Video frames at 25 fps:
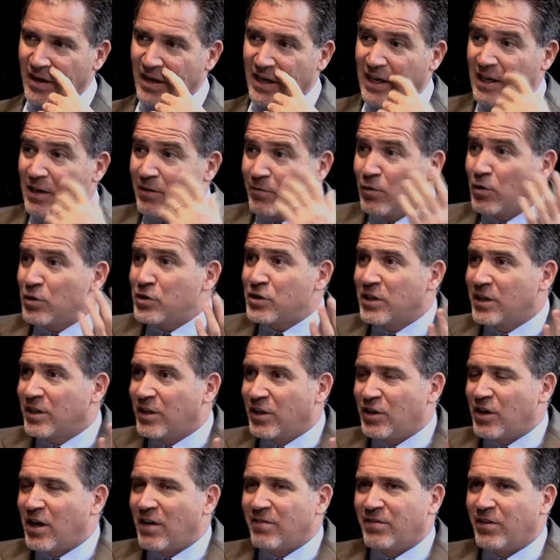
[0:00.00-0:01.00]
And unfortunately,
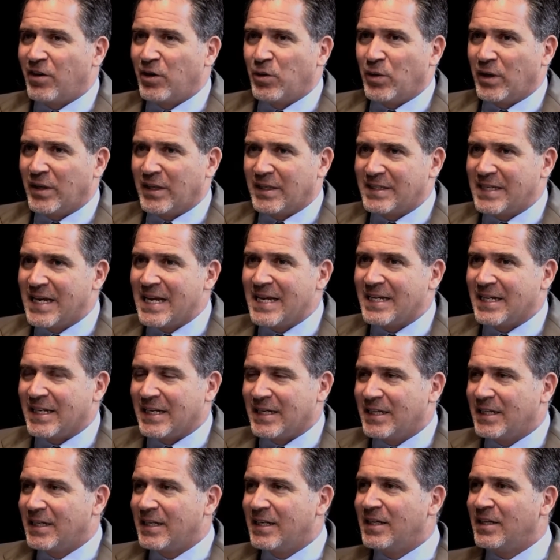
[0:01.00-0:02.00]
they're not very well
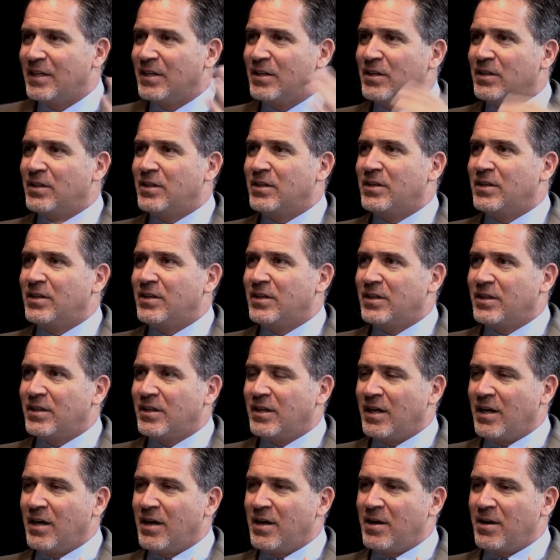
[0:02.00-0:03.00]
attended.
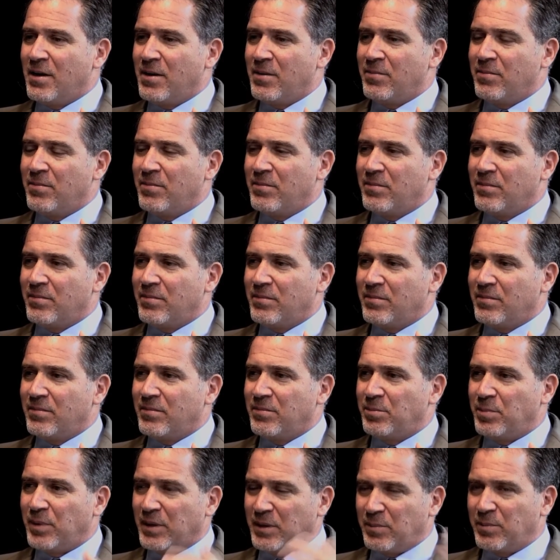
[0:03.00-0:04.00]

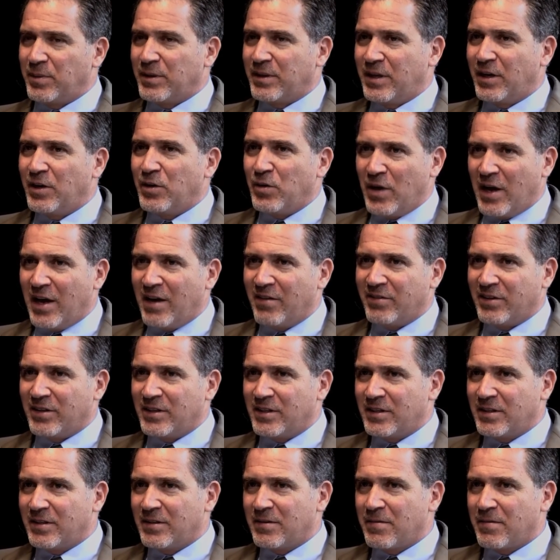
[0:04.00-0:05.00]
But there you have it.